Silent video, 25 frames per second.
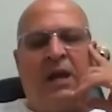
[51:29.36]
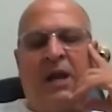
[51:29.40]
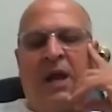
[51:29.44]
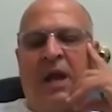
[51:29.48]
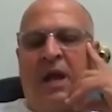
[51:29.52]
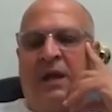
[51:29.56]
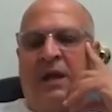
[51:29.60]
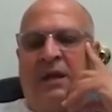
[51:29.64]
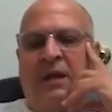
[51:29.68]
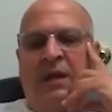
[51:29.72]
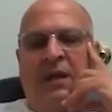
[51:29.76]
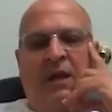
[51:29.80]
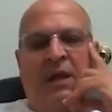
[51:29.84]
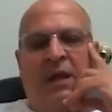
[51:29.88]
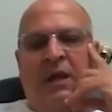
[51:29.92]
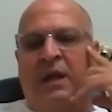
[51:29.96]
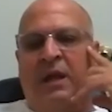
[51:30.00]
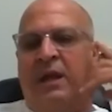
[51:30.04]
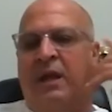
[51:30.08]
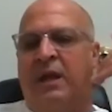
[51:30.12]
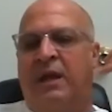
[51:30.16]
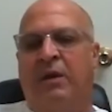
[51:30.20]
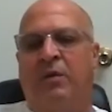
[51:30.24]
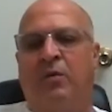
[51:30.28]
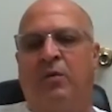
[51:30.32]
and on.
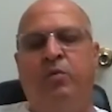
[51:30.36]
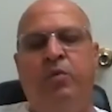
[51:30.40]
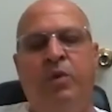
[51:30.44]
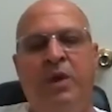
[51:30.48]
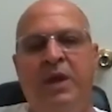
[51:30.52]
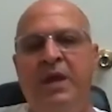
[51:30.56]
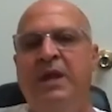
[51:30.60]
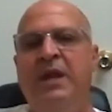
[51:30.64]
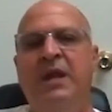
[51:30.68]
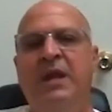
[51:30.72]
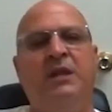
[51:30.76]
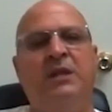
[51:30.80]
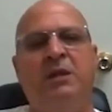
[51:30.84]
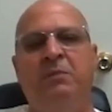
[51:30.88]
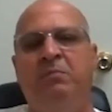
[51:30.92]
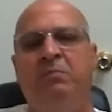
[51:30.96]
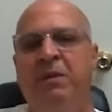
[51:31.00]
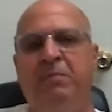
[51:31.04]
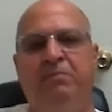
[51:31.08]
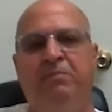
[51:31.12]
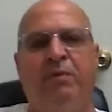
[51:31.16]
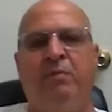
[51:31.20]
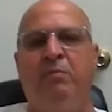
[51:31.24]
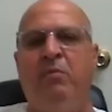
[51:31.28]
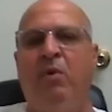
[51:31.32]
We need to be
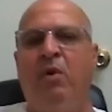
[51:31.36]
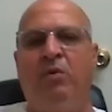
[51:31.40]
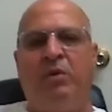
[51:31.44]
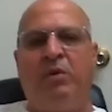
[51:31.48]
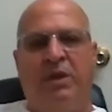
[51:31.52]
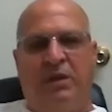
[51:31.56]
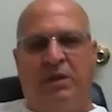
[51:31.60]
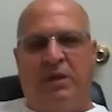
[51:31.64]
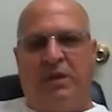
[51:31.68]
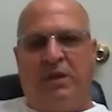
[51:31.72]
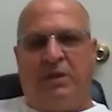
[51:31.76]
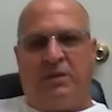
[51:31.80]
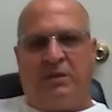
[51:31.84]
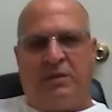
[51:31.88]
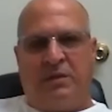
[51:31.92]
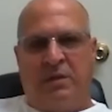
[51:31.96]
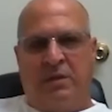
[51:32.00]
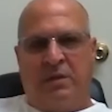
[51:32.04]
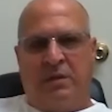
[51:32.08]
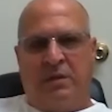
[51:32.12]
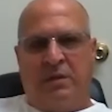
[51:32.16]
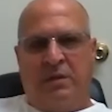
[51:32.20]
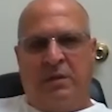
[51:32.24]
promoting this.